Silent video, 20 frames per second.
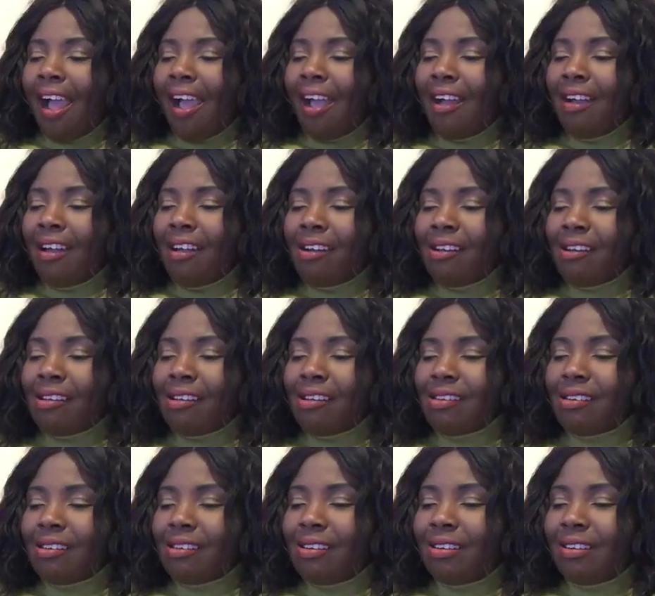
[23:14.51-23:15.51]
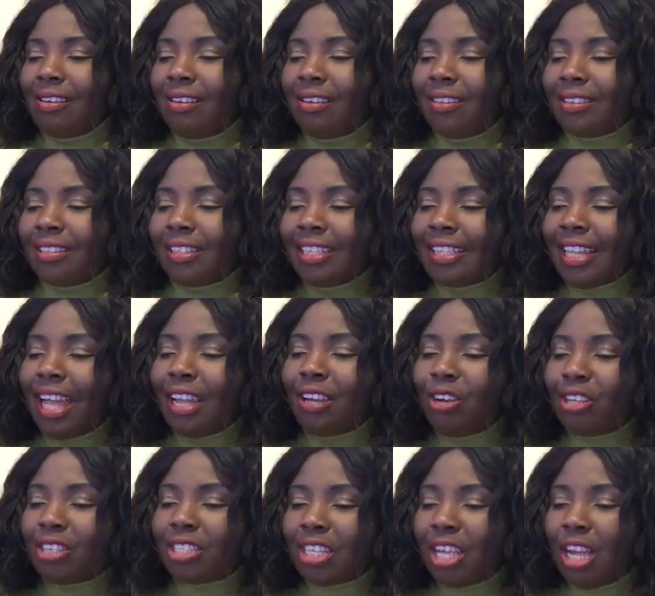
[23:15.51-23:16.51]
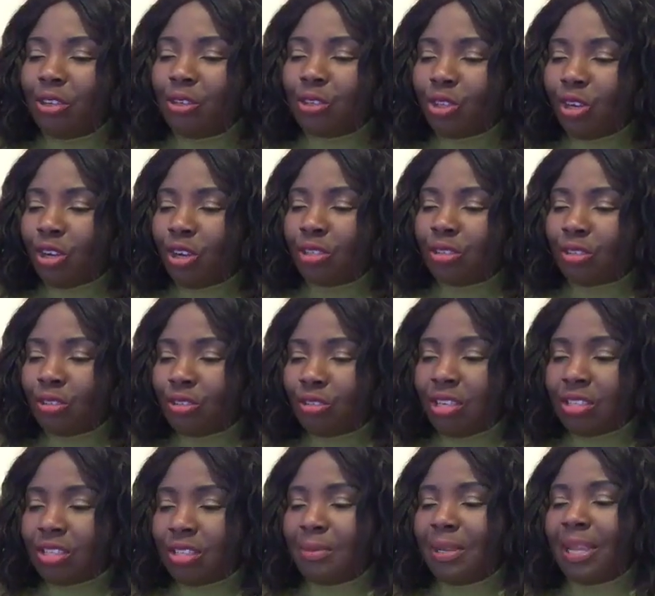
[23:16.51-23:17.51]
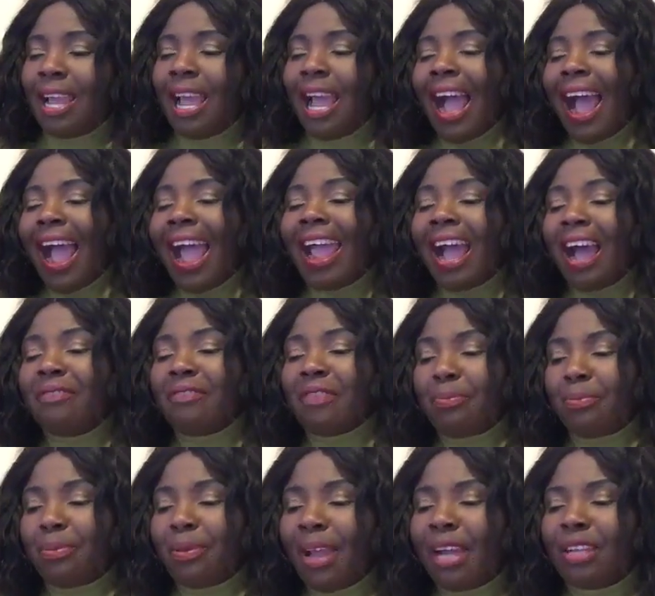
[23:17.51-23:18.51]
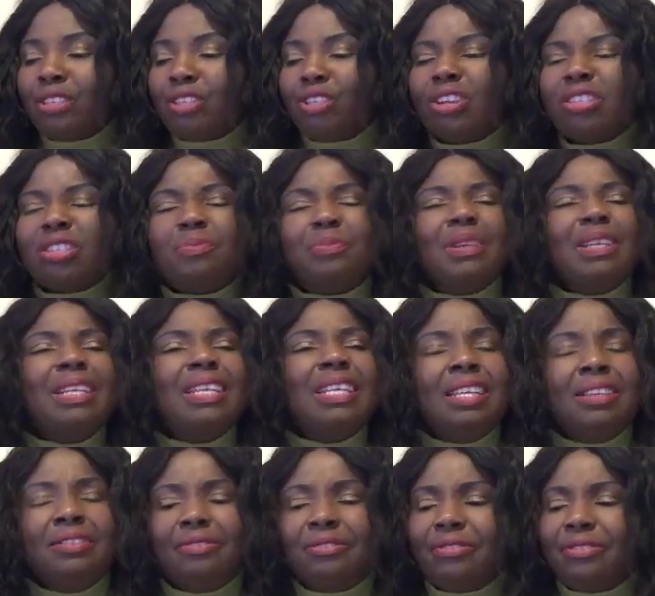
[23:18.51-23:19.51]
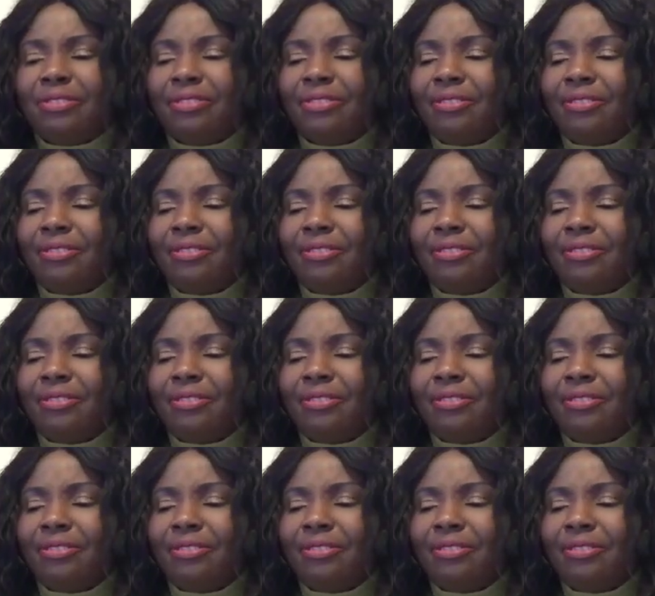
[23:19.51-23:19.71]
Did I not tell you to continue to trust me? I have a plan. Just believe.